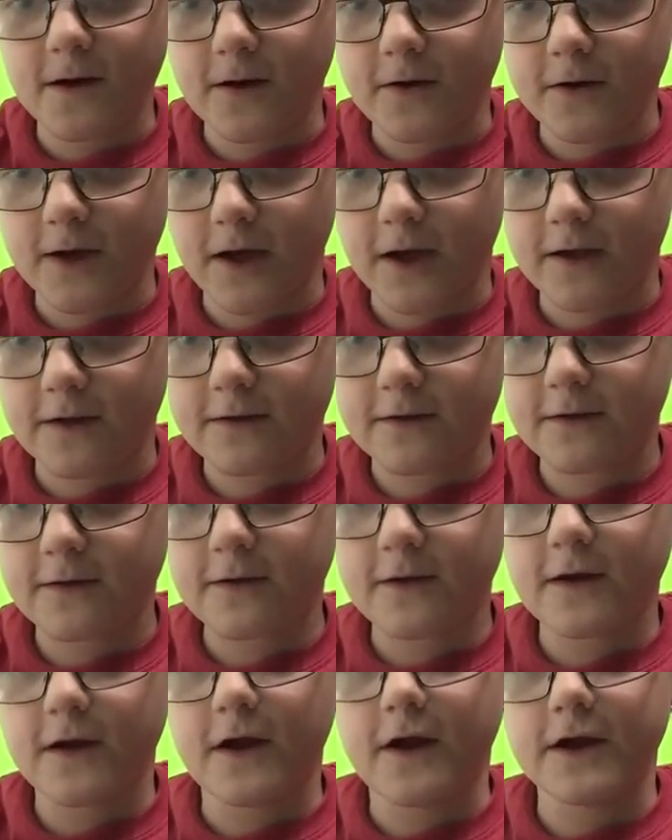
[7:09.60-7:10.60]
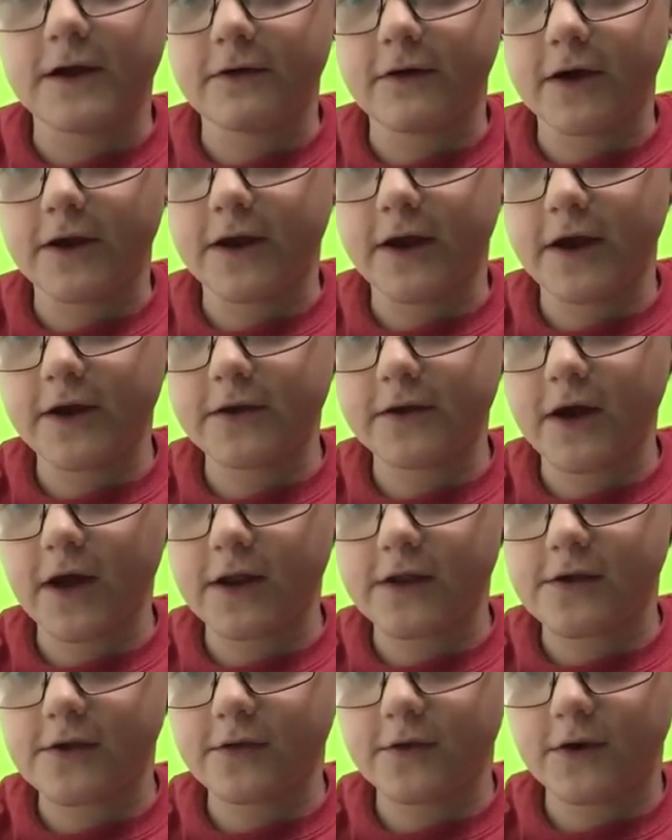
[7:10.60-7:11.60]
Okay. Anyway, now you
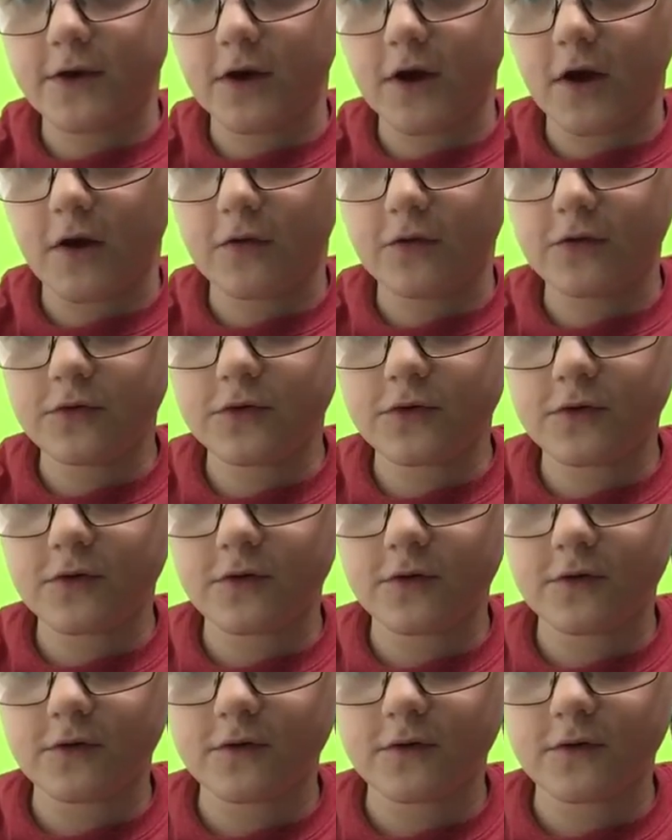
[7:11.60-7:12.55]
gotta do the nose,